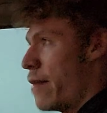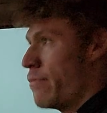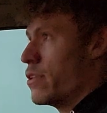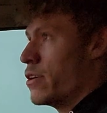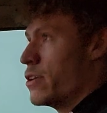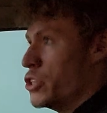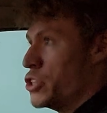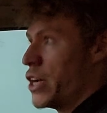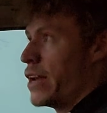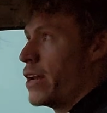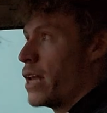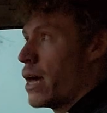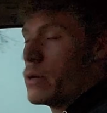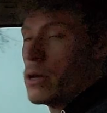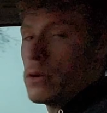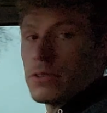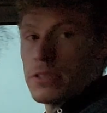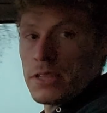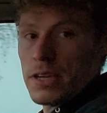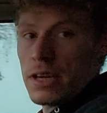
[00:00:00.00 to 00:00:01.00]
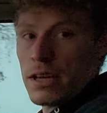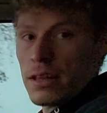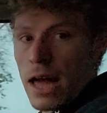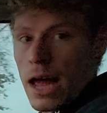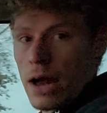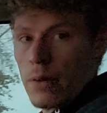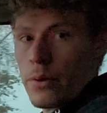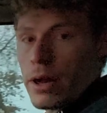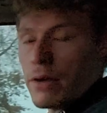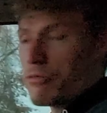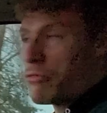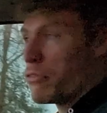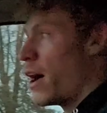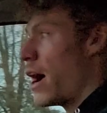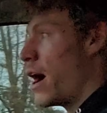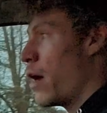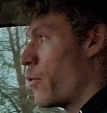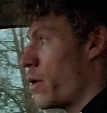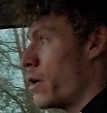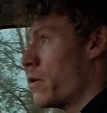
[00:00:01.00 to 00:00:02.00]
the JWT lightweight
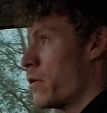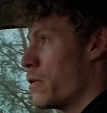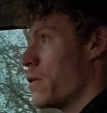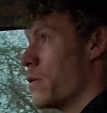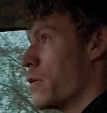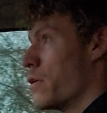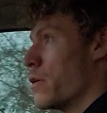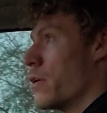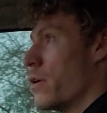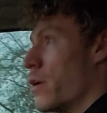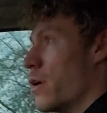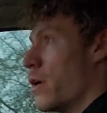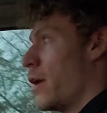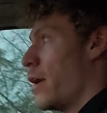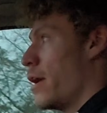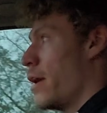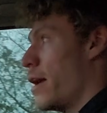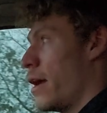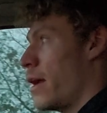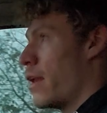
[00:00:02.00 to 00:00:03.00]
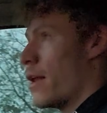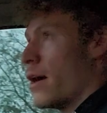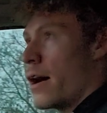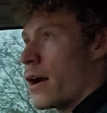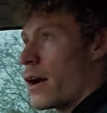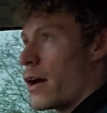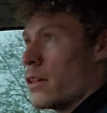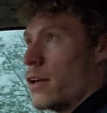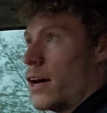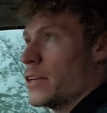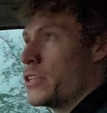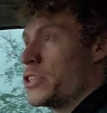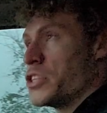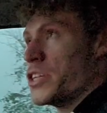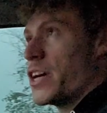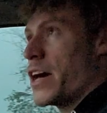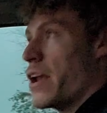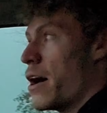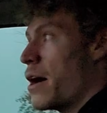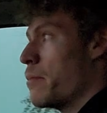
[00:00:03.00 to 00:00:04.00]
flywheel and clutch
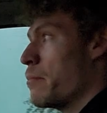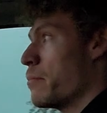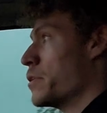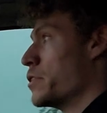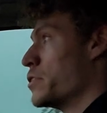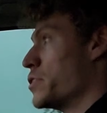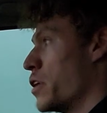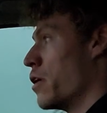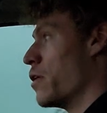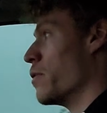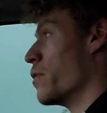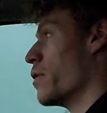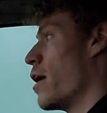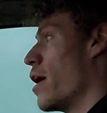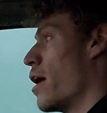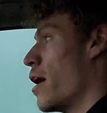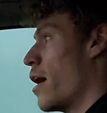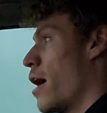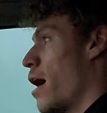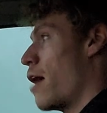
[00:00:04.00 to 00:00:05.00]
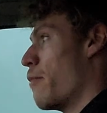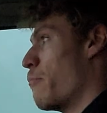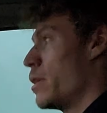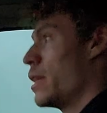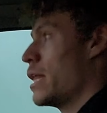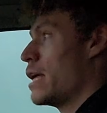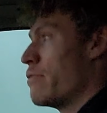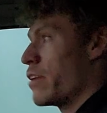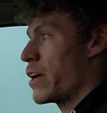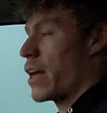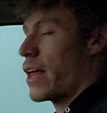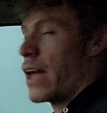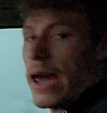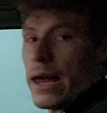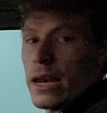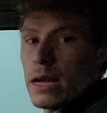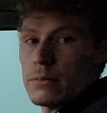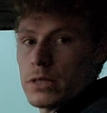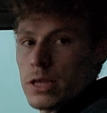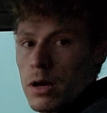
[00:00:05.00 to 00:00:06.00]
setup, so I believe it can
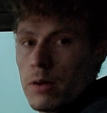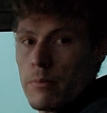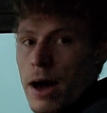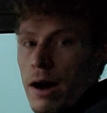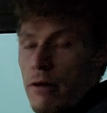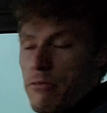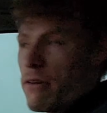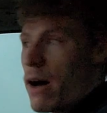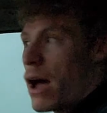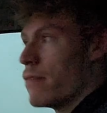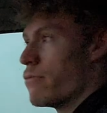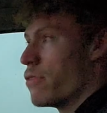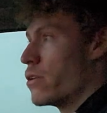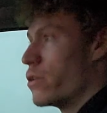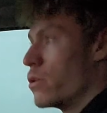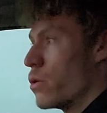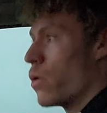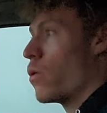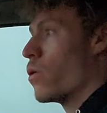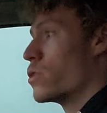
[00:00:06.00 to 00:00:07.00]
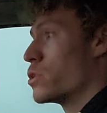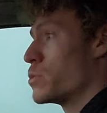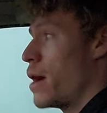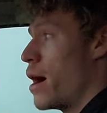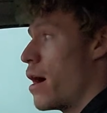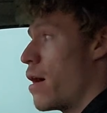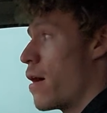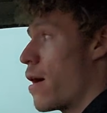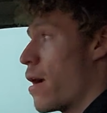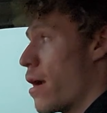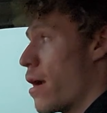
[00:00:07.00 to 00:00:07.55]
hand up to about 500 horsepower.